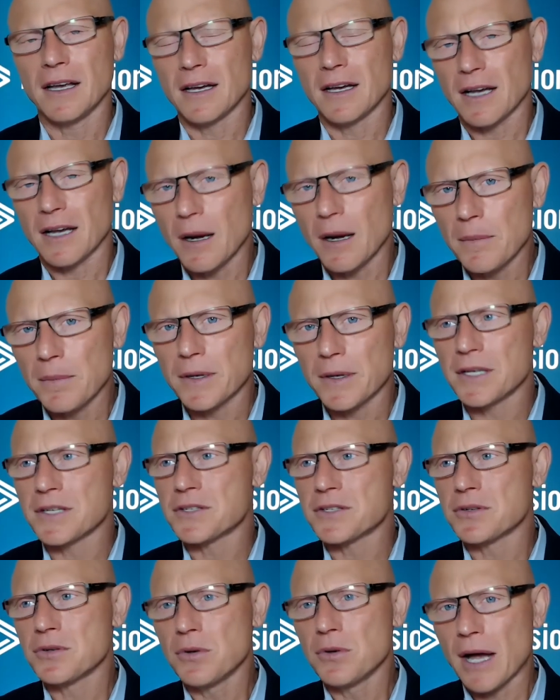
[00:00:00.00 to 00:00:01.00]

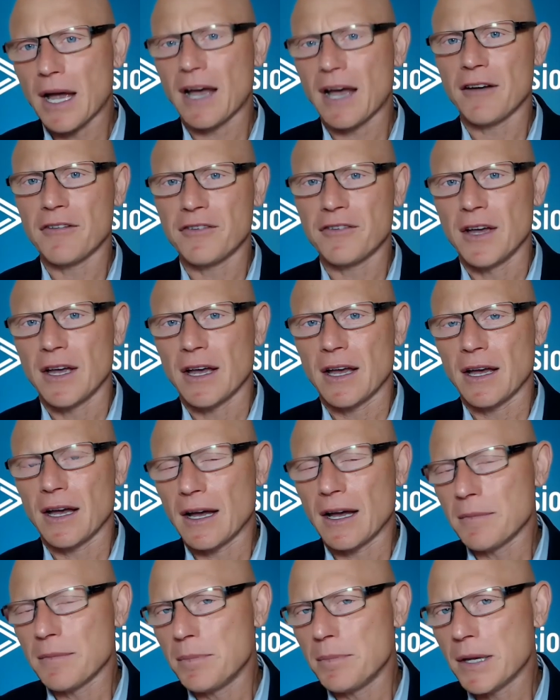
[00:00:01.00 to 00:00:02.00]
companies who have
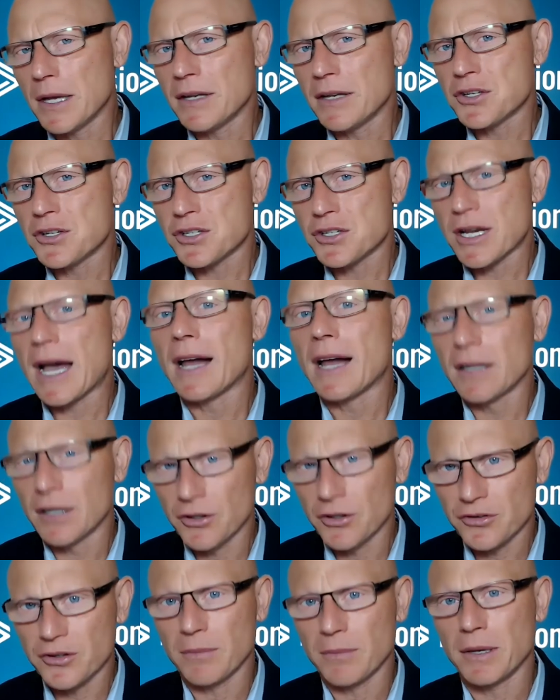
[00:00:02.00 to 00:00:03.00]
been
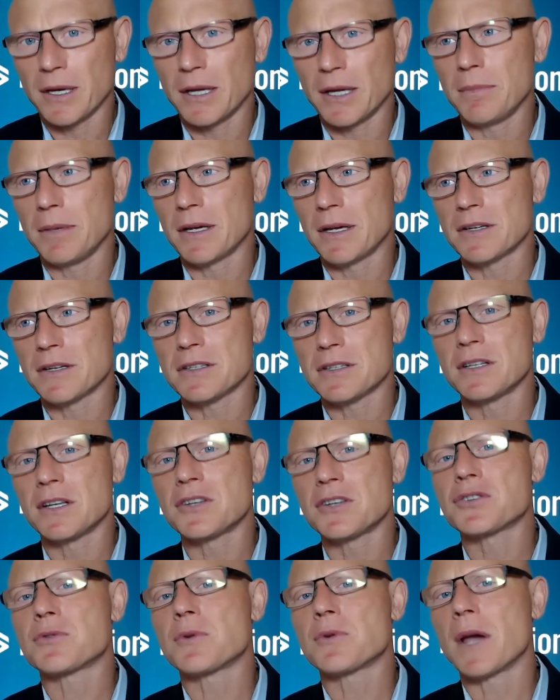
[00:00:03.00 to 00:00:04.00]
challenged a bit because of the
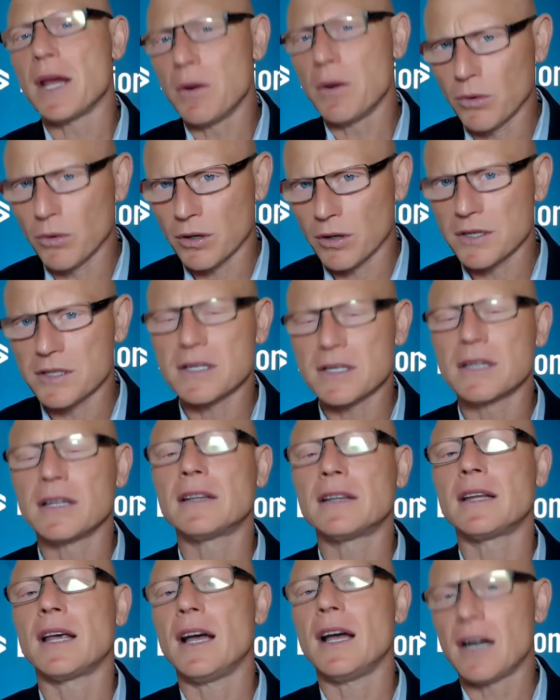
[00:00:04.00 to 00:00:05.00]
trade wars and the
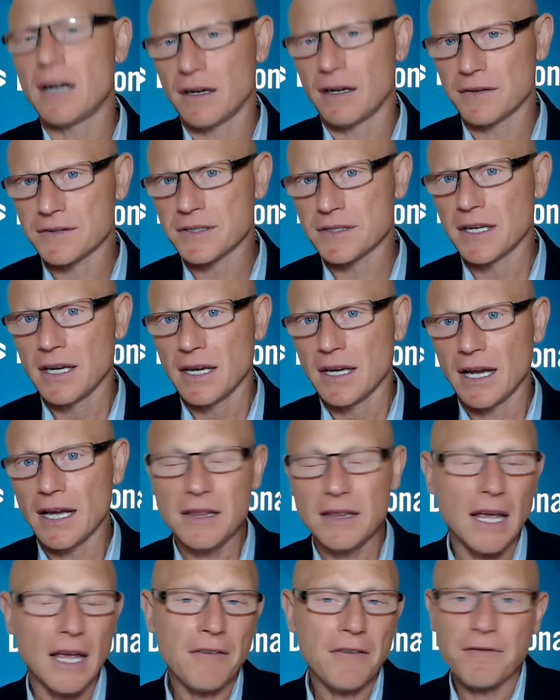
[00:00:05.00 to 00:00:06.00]
tariffs,
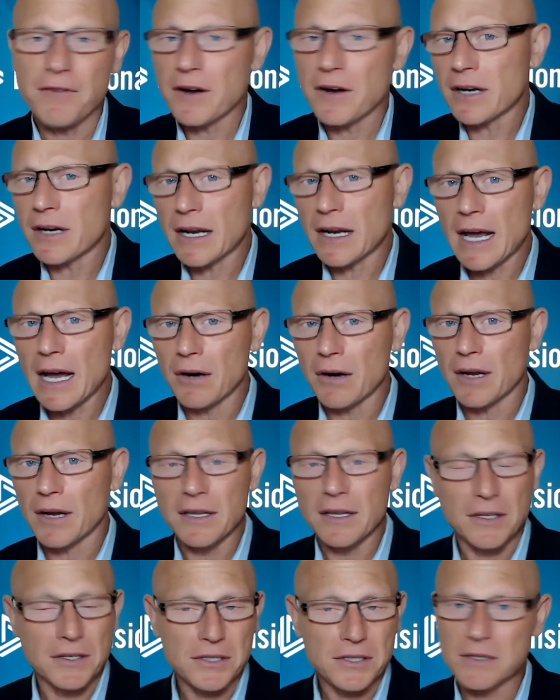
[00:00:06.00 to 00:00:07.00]
and they figured it out.
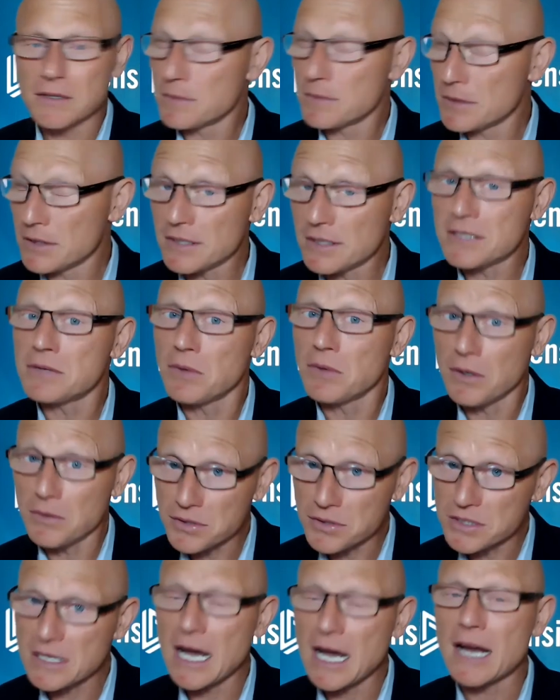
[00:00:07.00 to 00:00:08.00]
And it
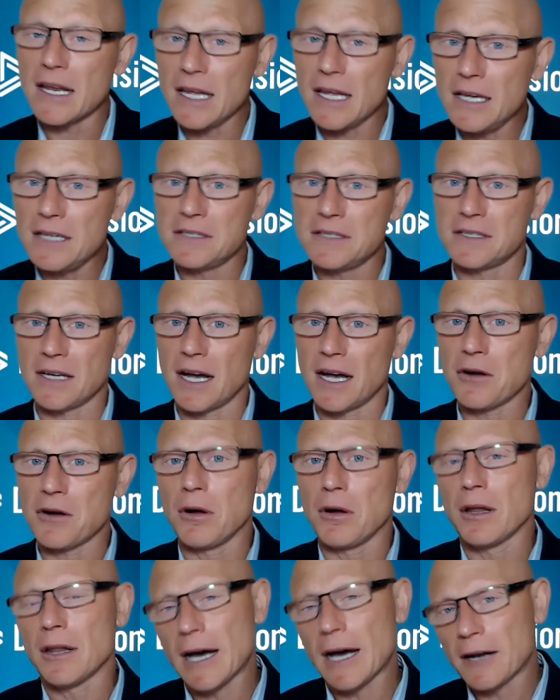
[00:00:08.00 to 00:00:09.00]
was not easy. I
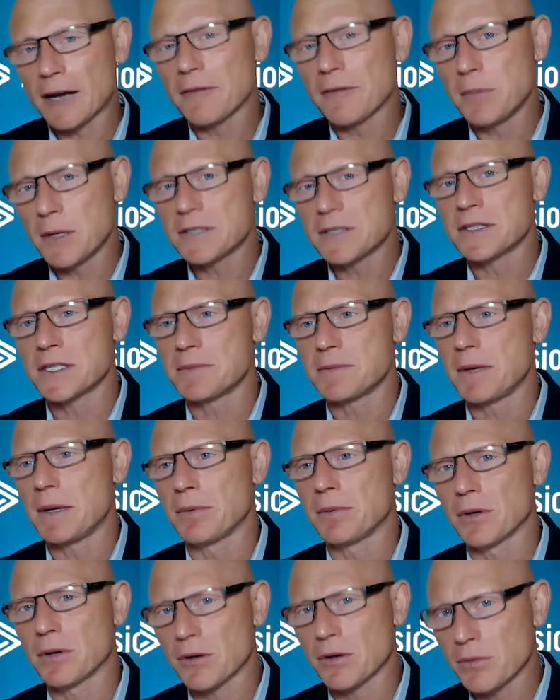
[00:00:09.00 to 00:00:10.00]
know a lot of business
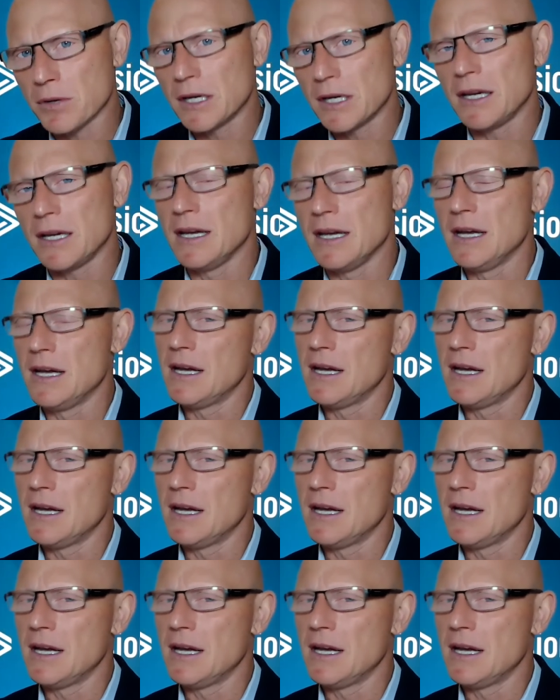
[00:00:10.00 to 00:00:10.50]
people are really